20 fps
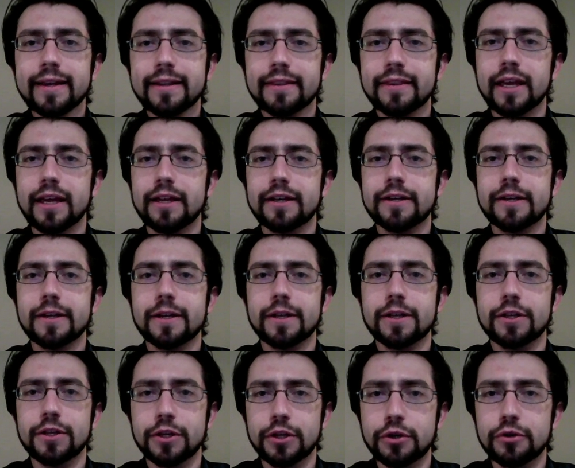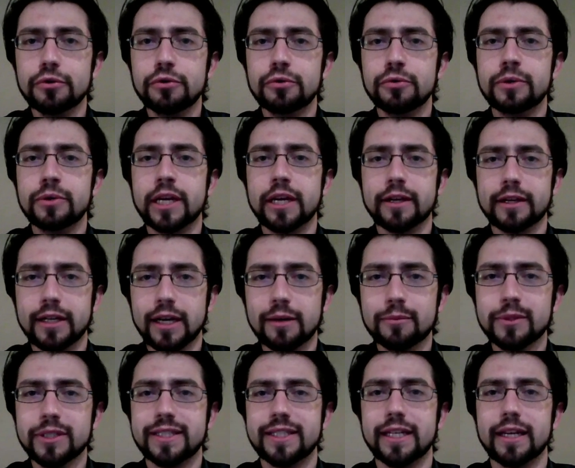then you can come
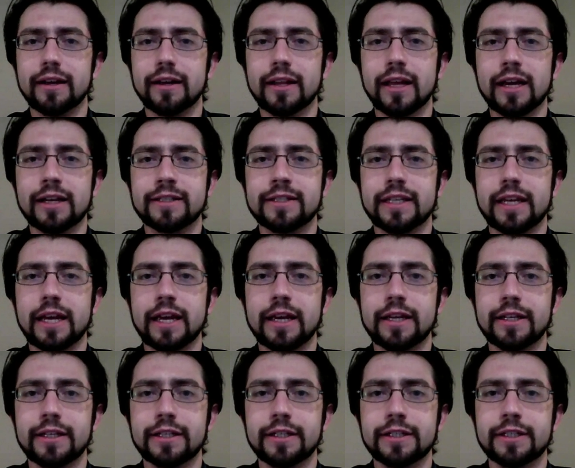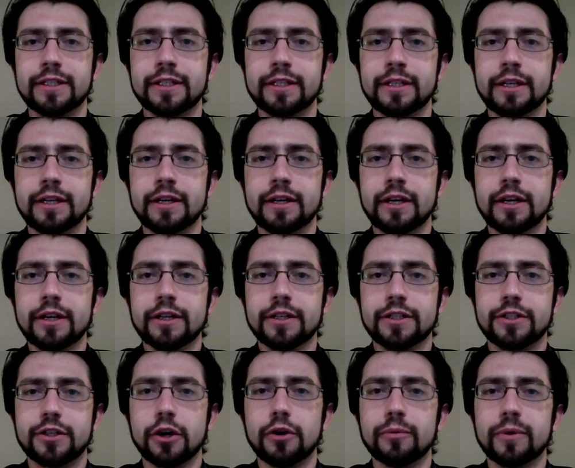to CLS and
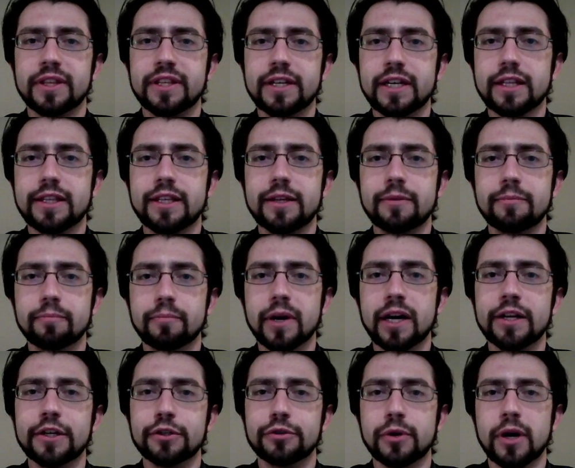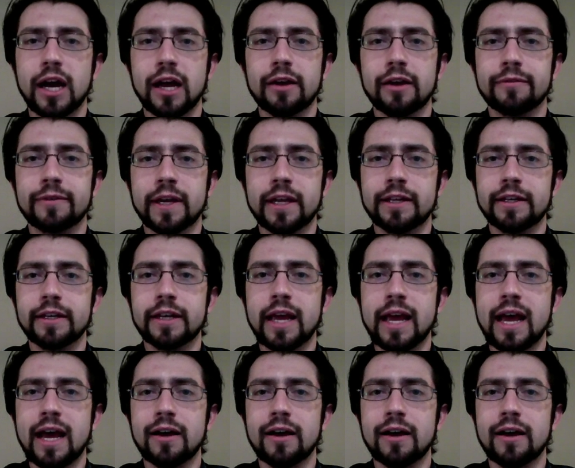start with nothing but drive and